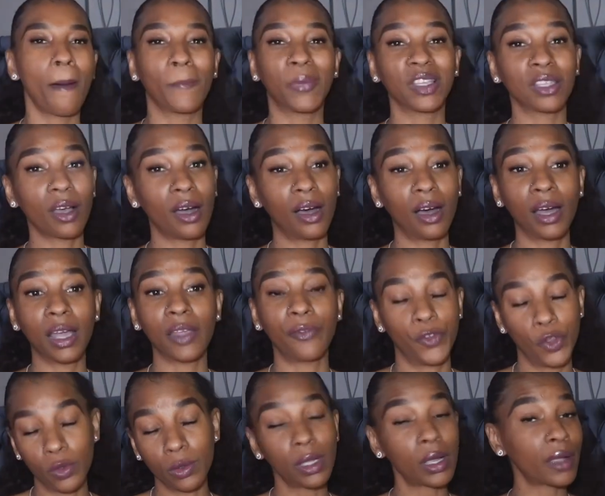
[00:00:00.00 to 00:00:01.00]
But y'all,
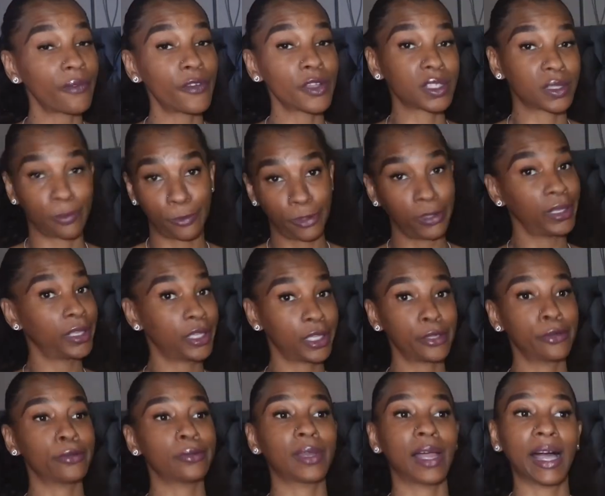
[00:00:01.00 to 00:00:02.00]
if you're looking for some really
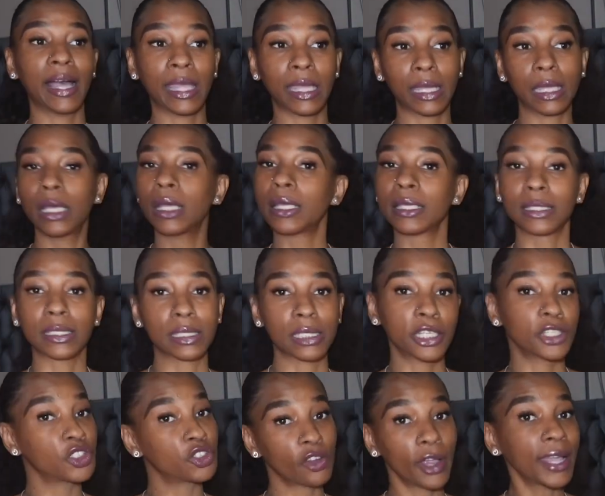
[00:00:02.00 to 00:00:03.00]
cute like
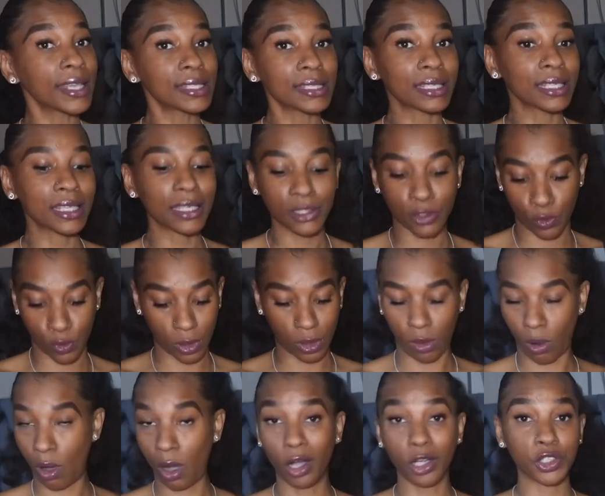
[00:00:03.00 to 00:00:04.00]
sundresses or
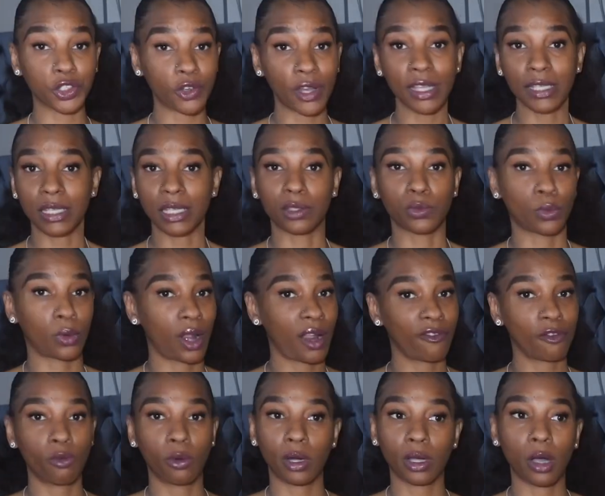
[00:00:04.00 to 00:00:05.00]
long dresses,
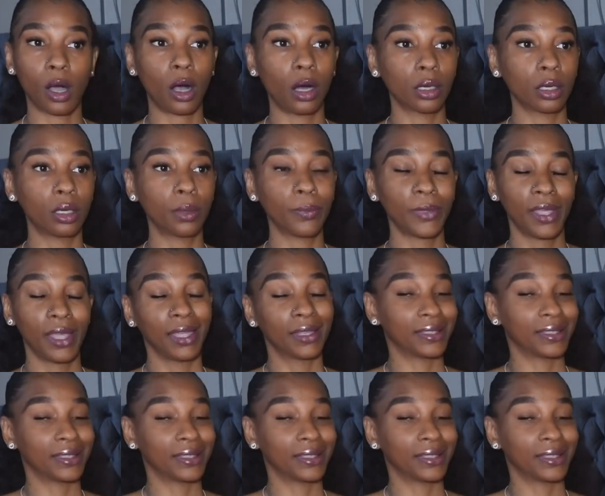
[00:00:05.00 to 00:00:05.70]
whatever you want to call them,